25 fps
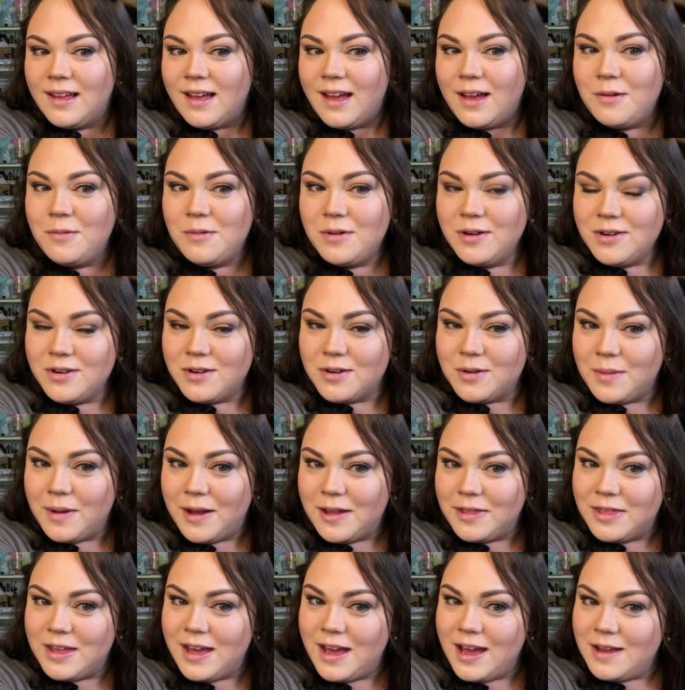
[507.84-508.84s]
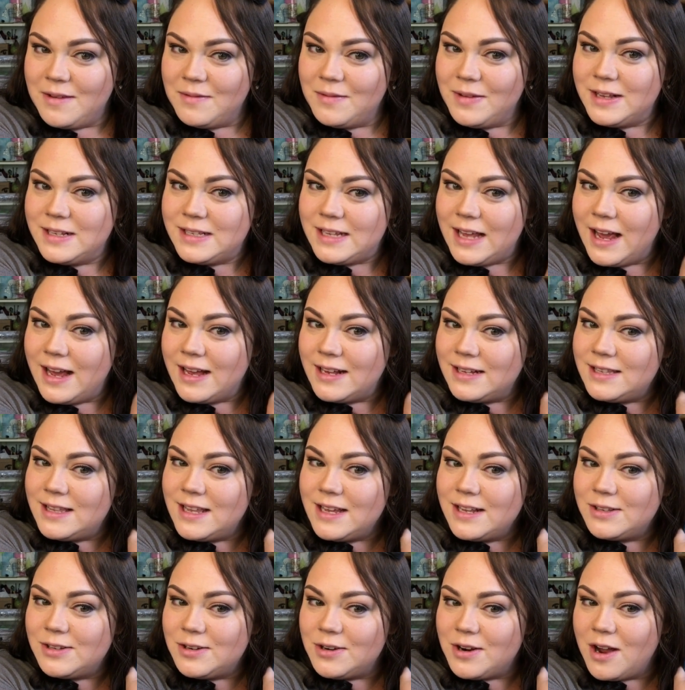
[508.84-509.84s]
I wonder about that because as
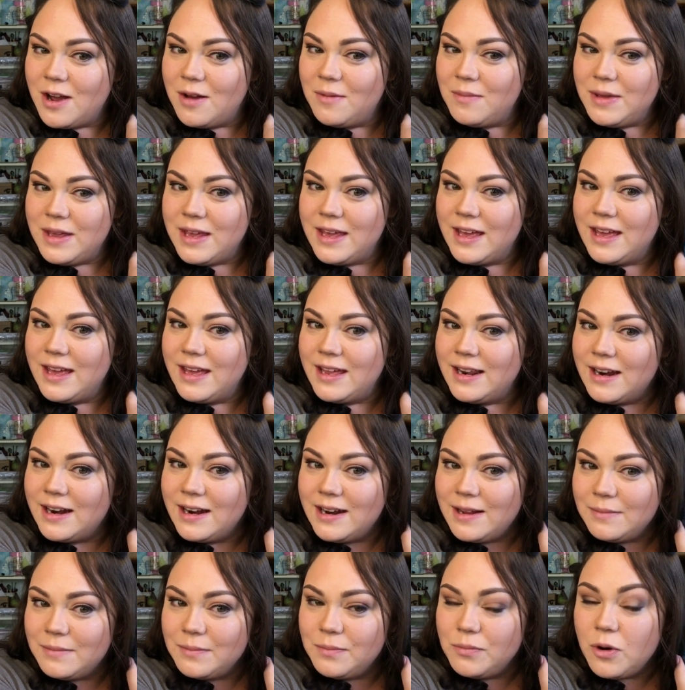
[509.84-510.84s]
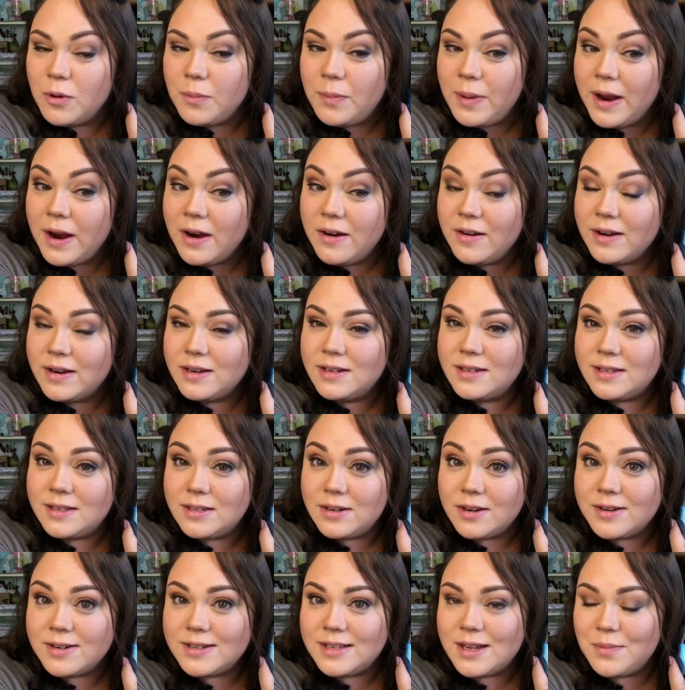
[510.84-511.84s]
things are coming in and I'm preparing to
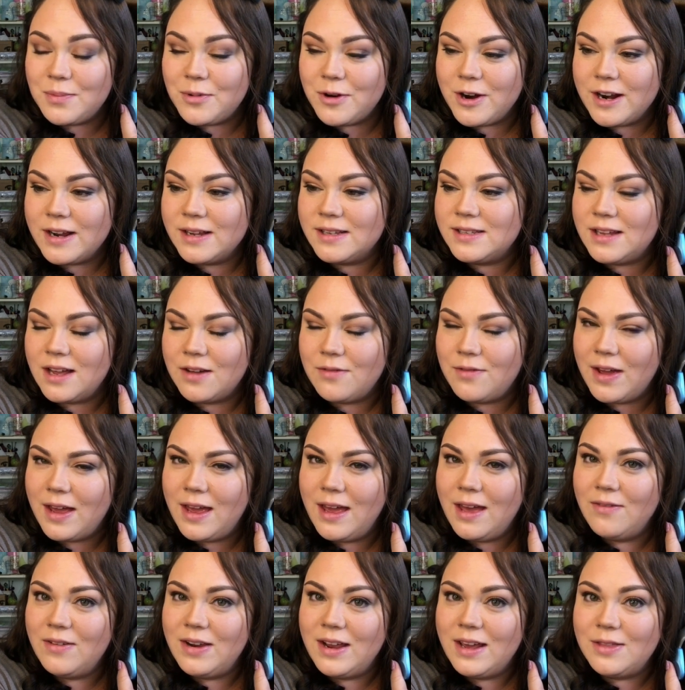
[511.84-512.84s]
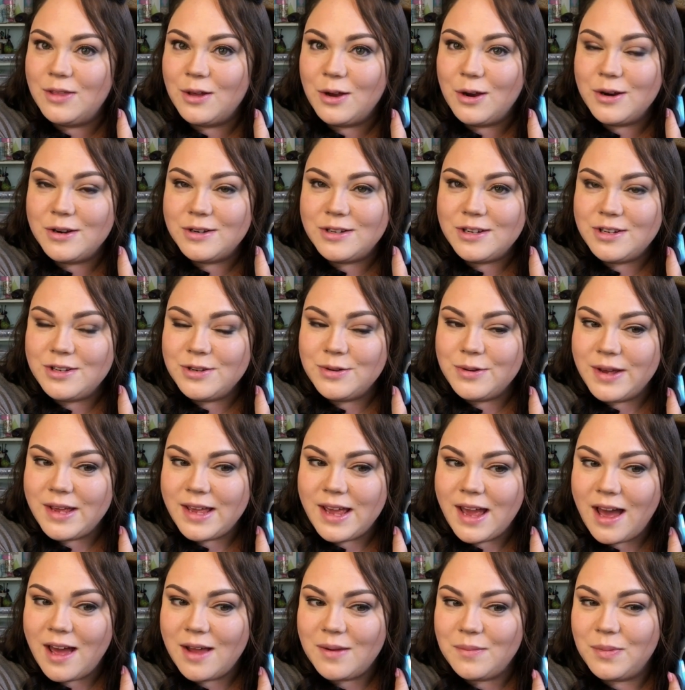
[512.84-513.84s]
start separating stuff, I haven't had the heart to do it
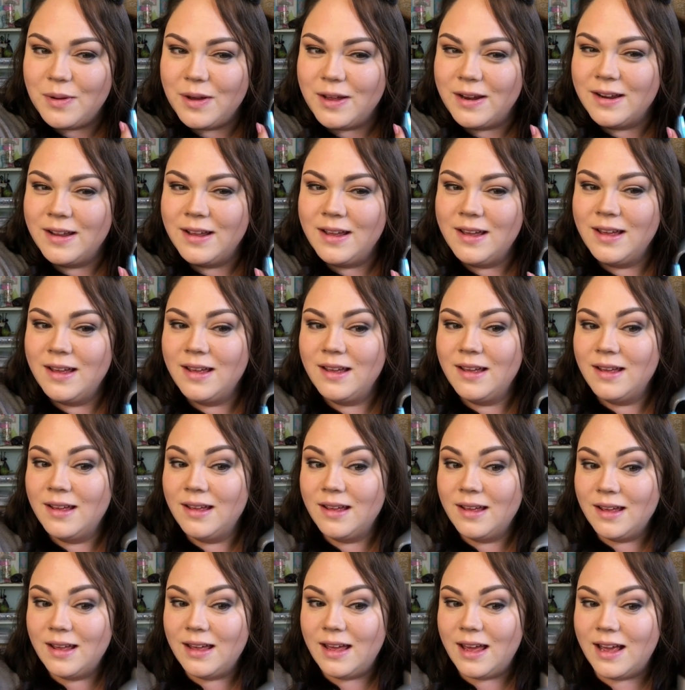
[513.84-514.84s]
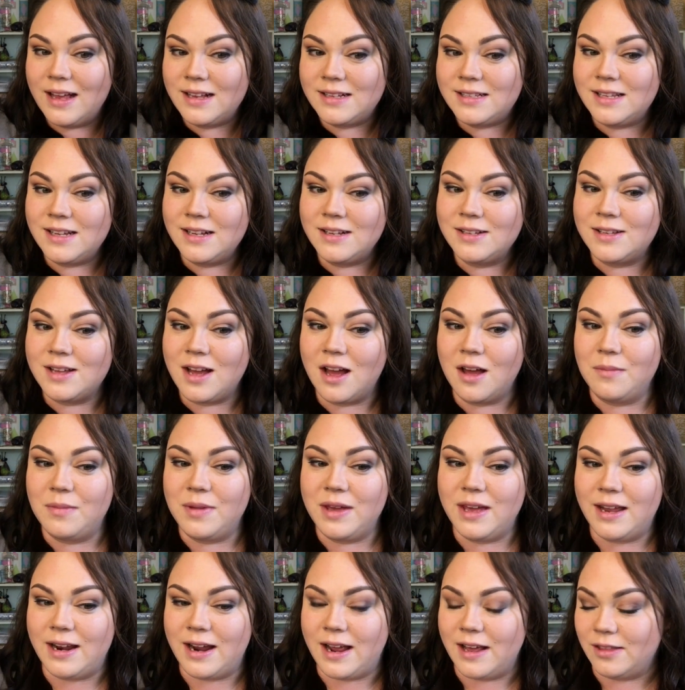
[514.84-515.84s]
yet, but as things come
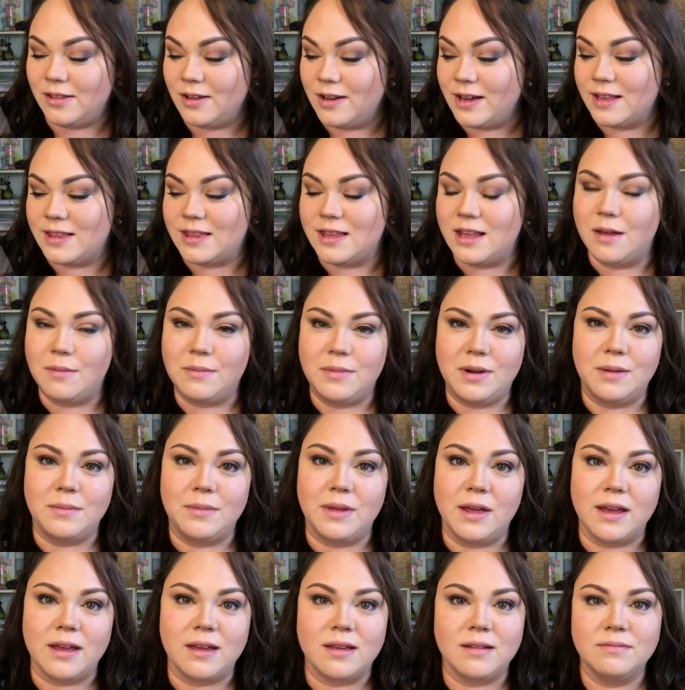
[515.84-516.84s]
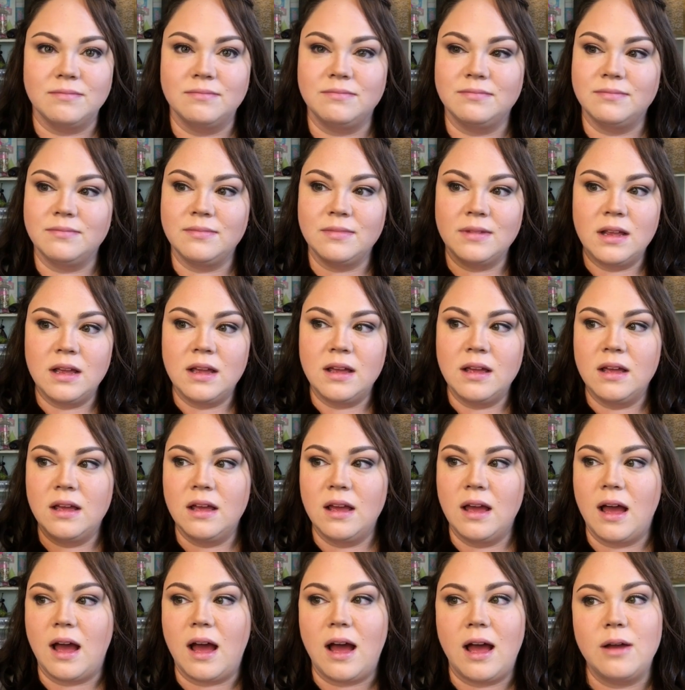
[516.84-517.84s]
in, I look at them and I'm like,
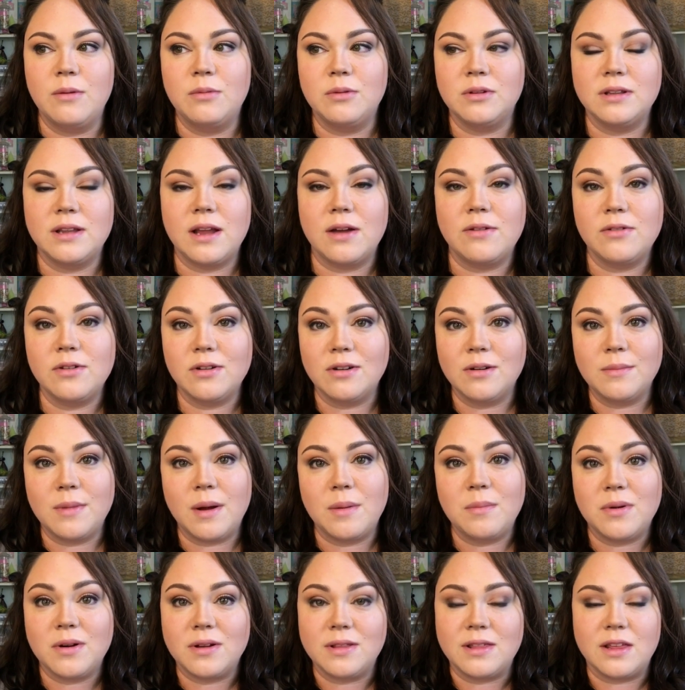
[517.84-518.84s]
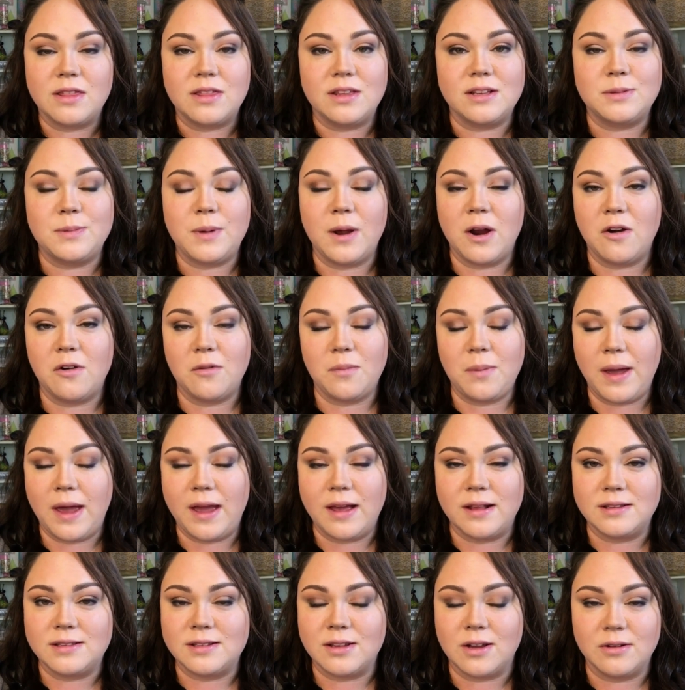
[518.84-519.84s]
I will never remember that this pair of
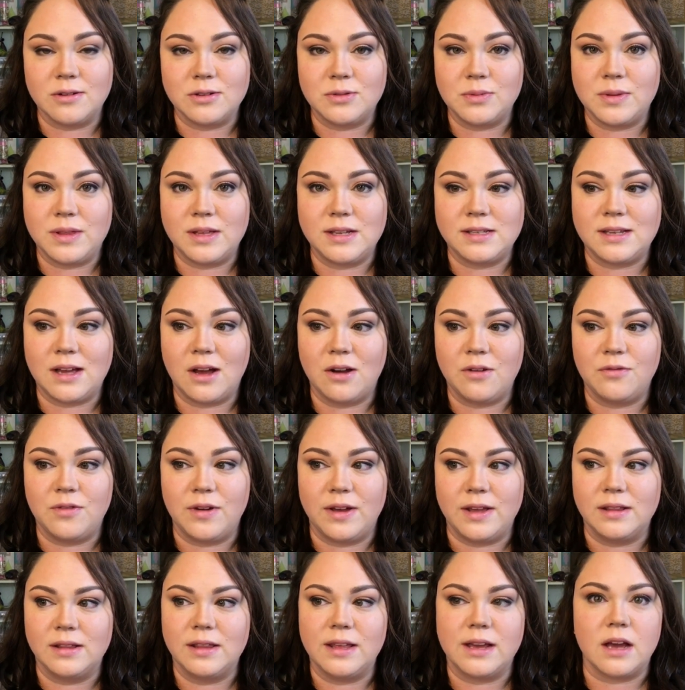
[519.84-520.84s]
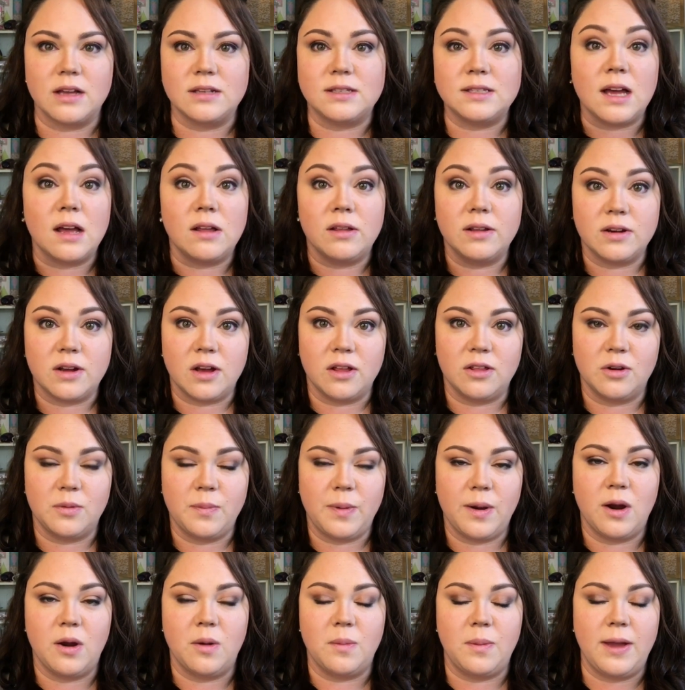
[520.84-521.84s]
pants goes with this outfit. Like a solid color
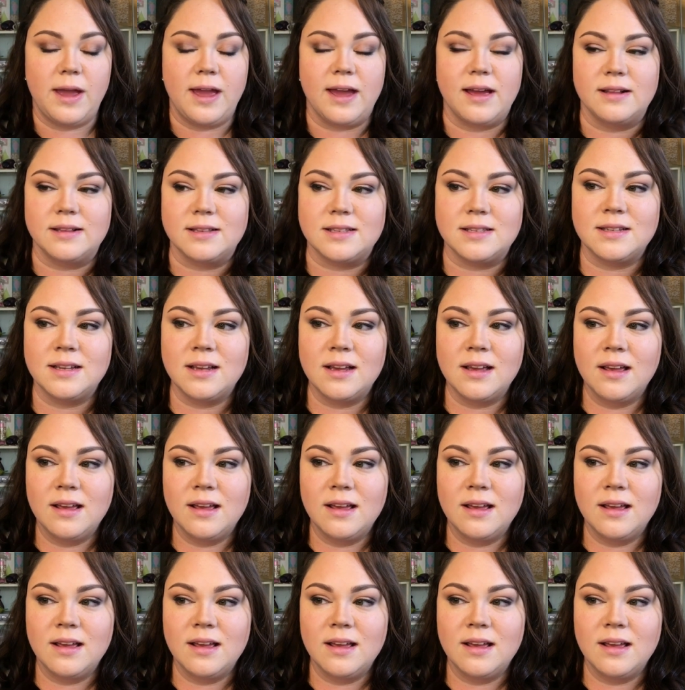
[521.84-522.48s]
pair of pants.